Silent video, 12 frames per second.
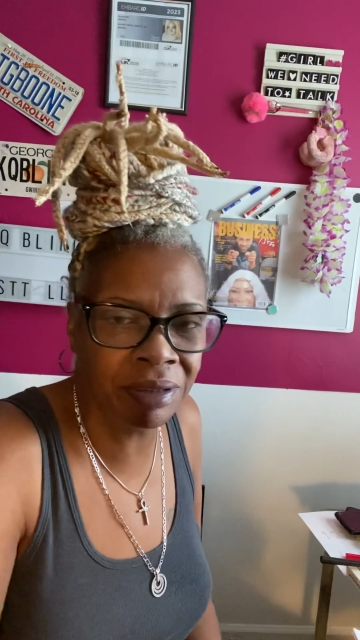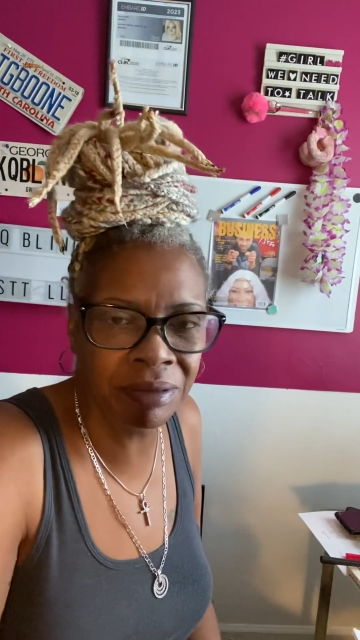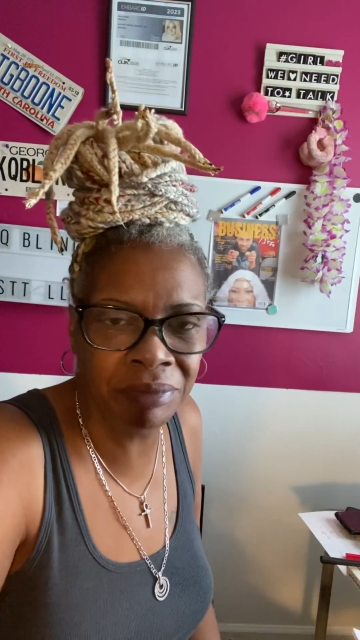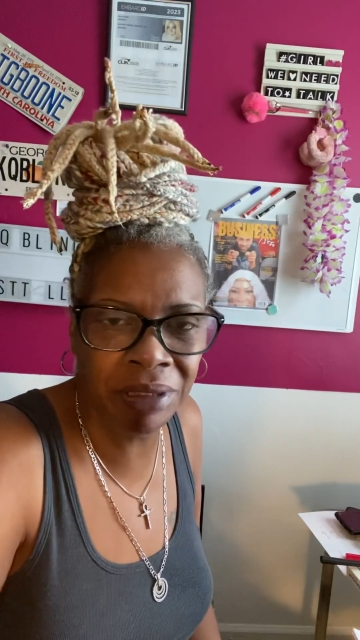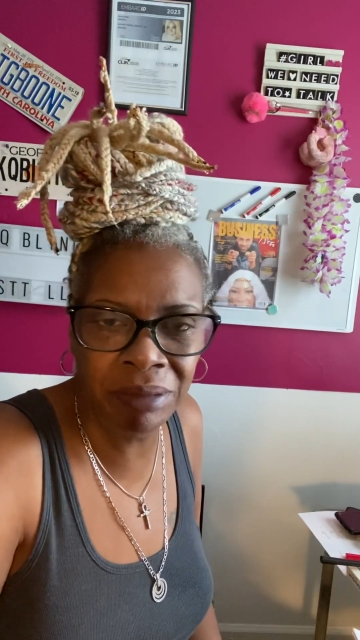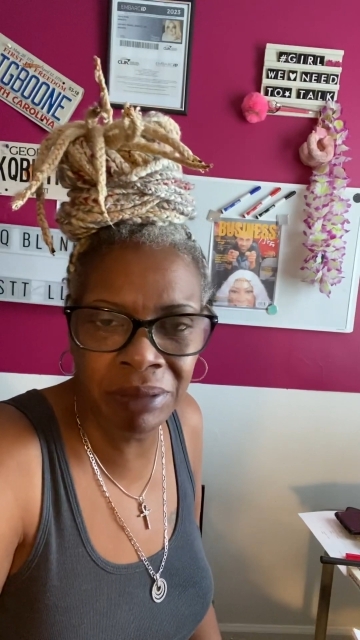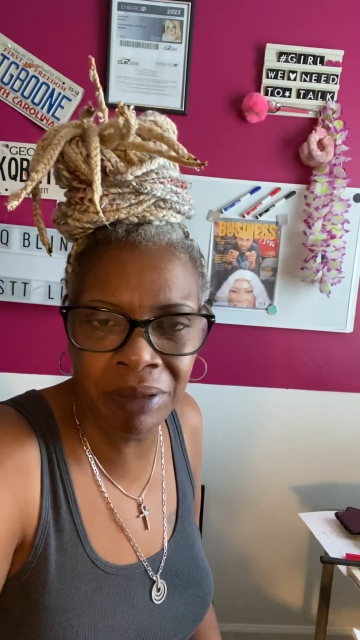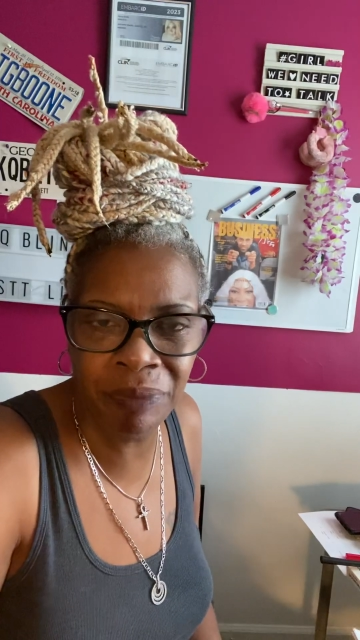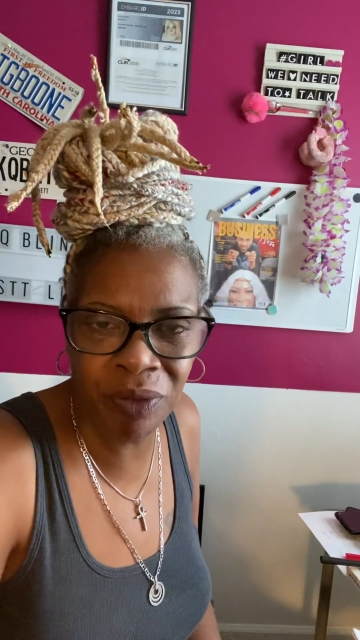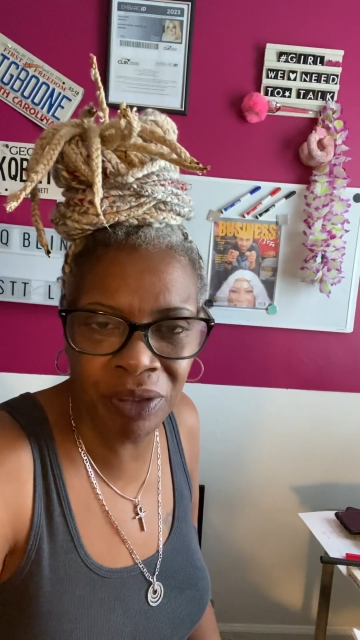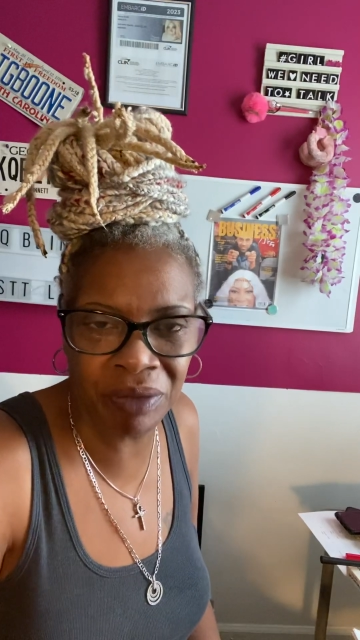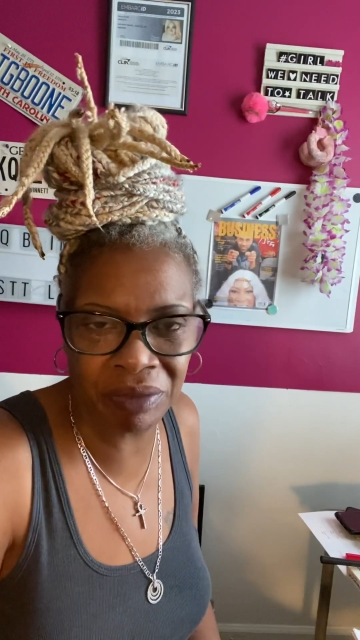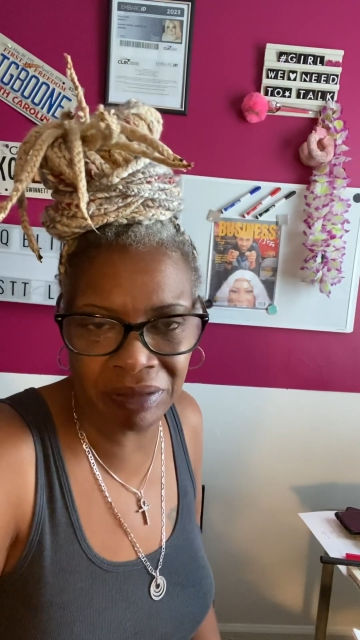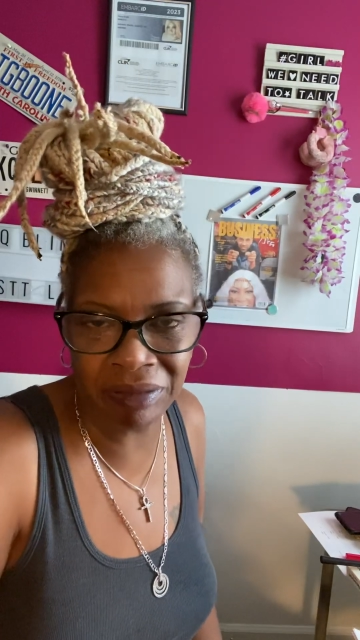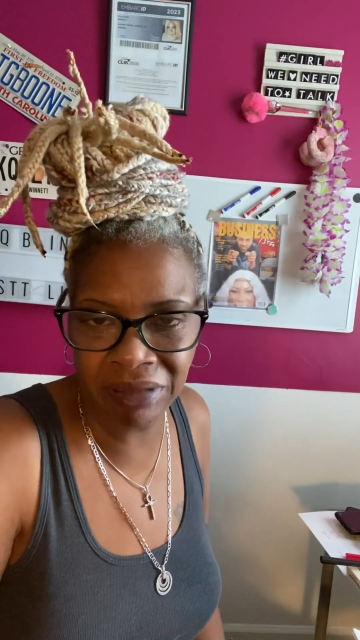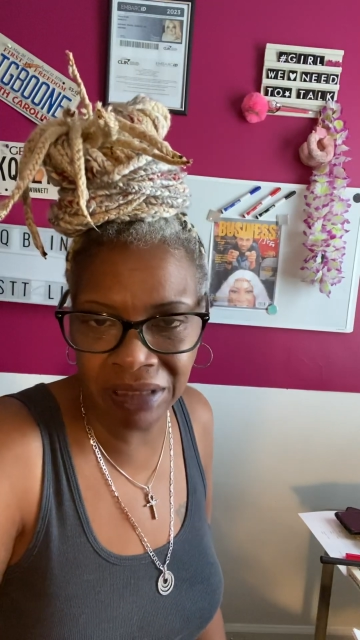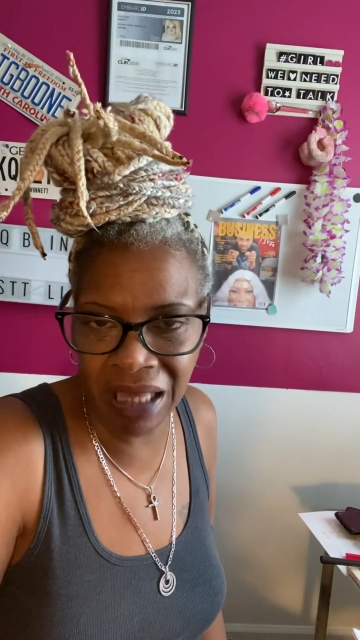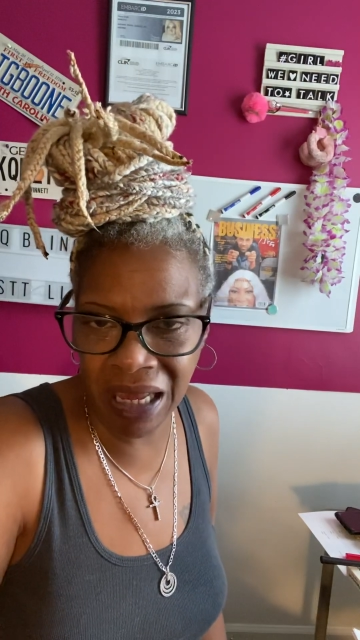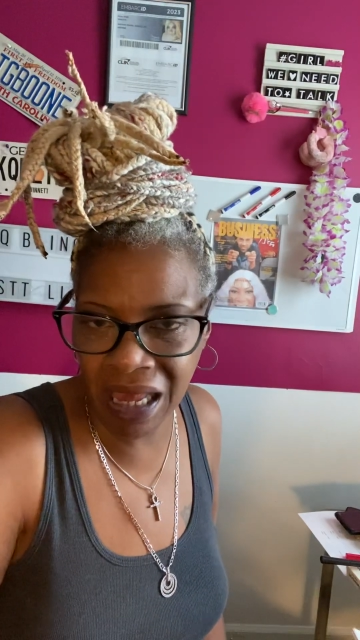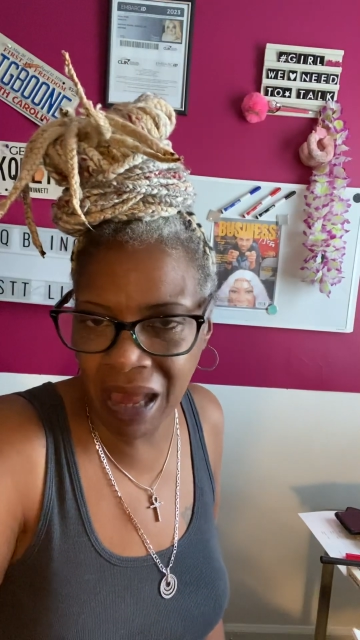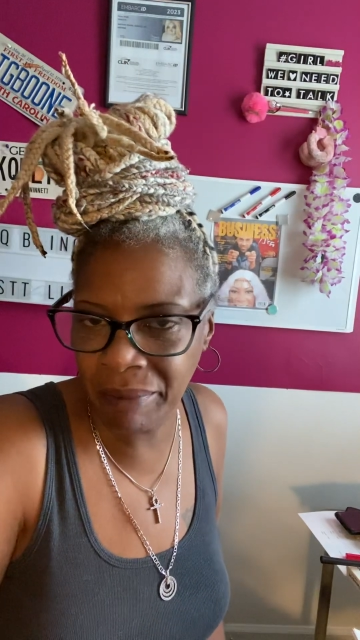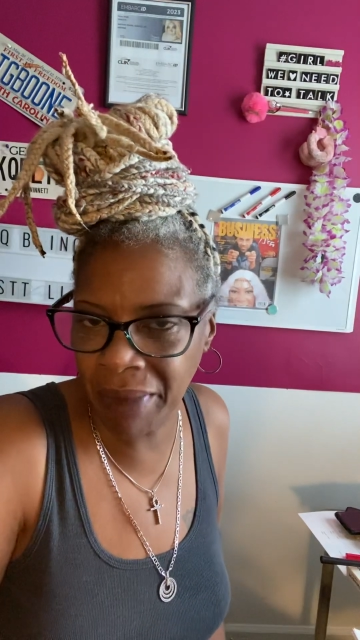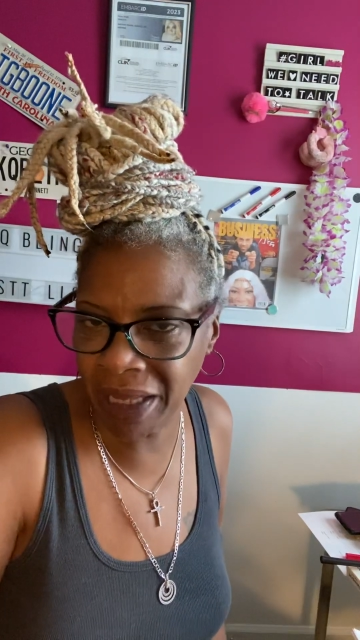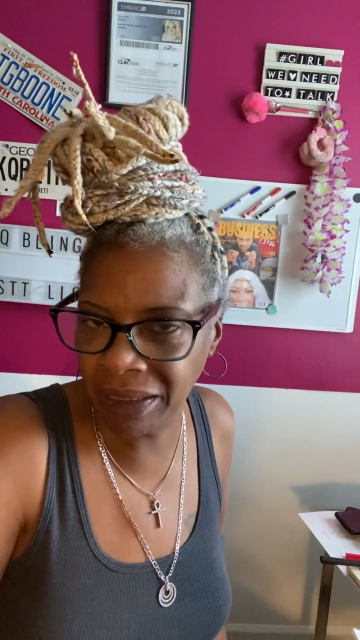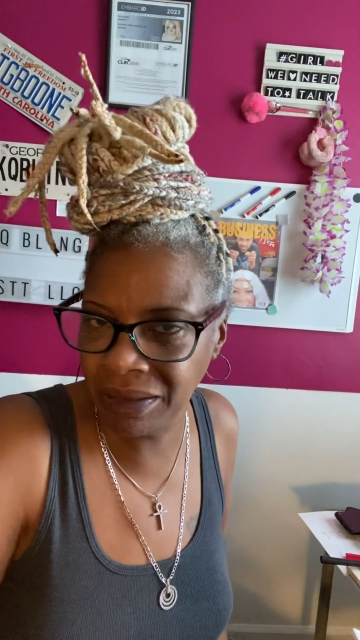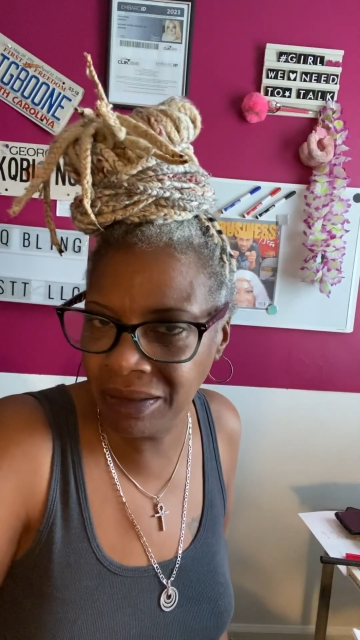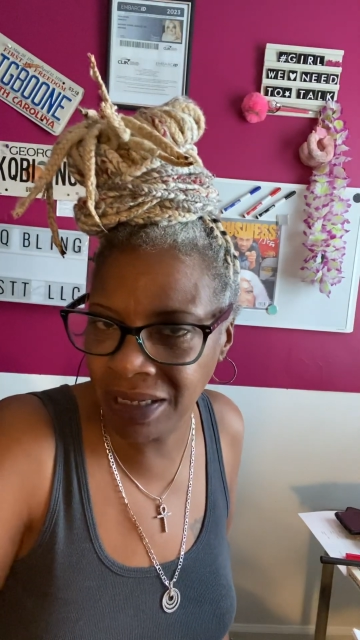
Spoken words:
meet me up here. You see I got my new